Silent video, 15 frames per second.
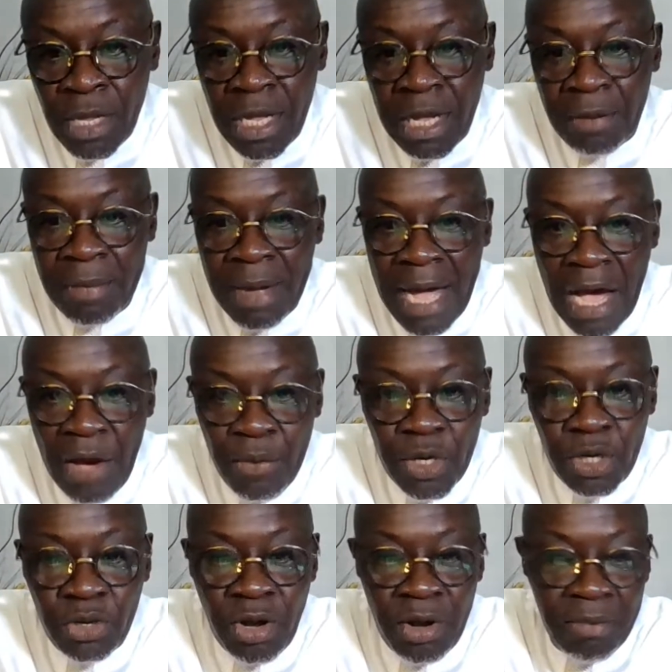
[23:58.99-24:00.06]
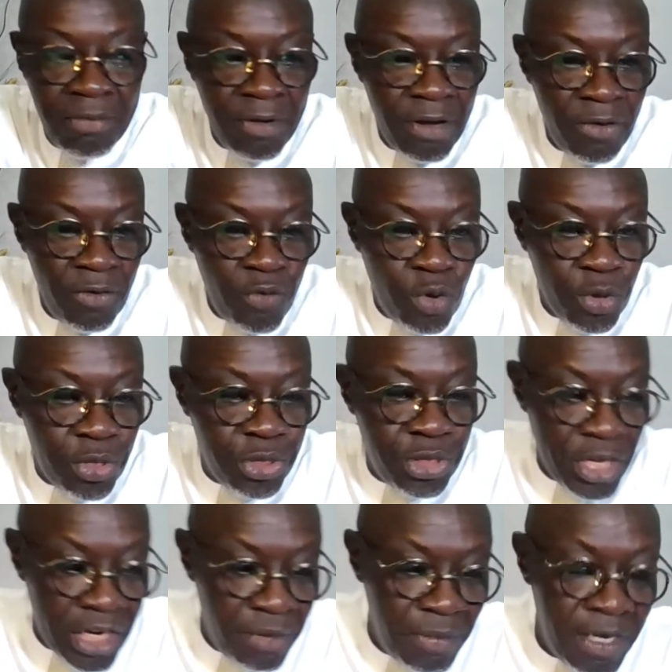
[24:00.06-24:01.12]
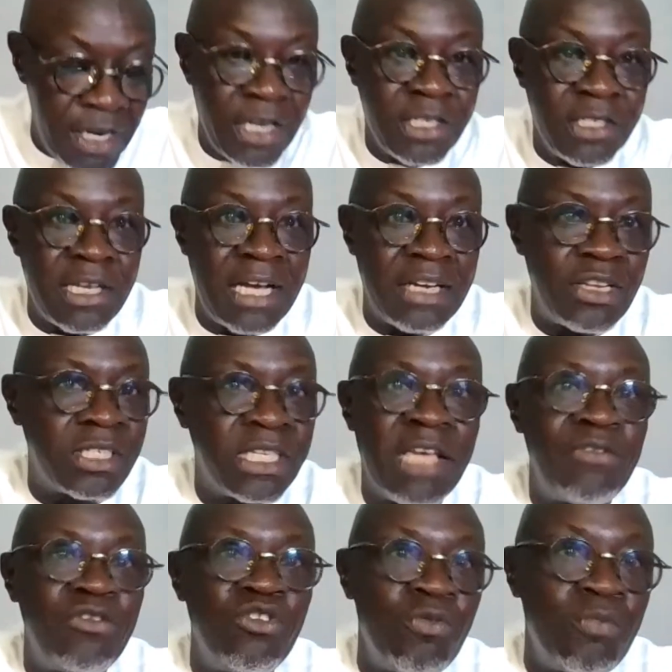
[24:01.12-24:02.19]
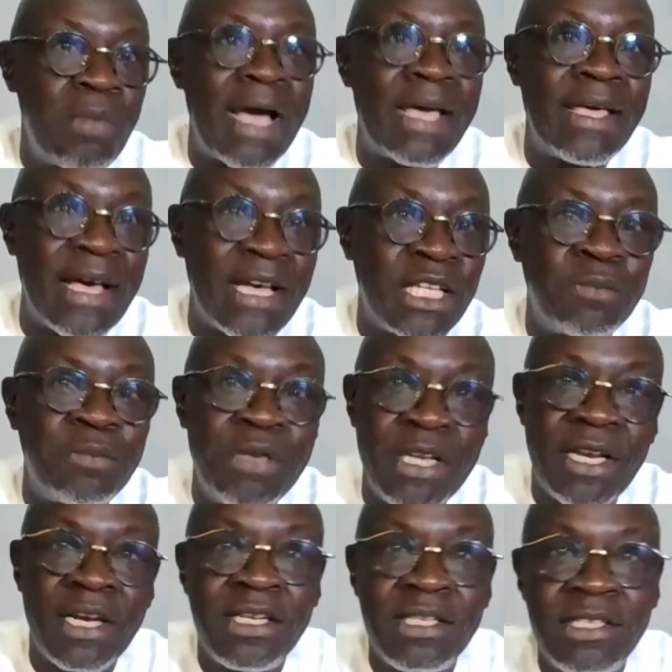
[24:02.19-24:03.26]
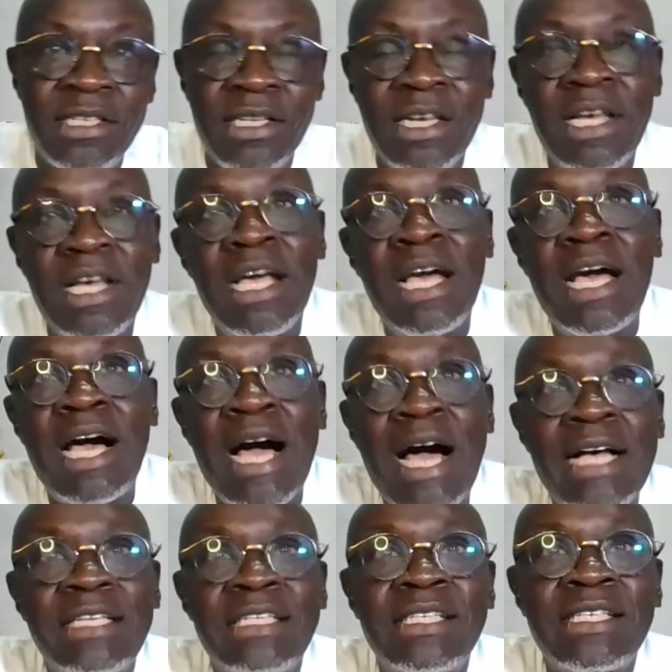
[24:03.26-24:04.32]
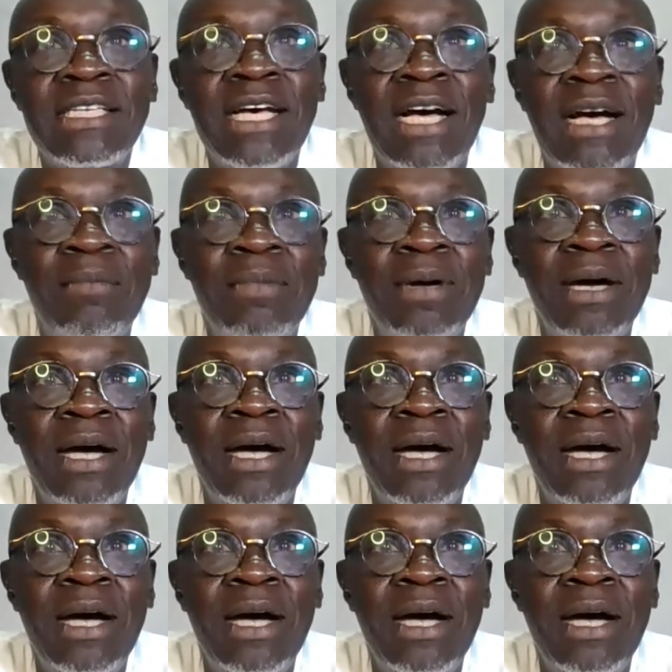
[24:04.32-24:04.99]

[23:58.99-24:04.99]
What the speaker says: I will come for 30 minutes and just give you my experience as an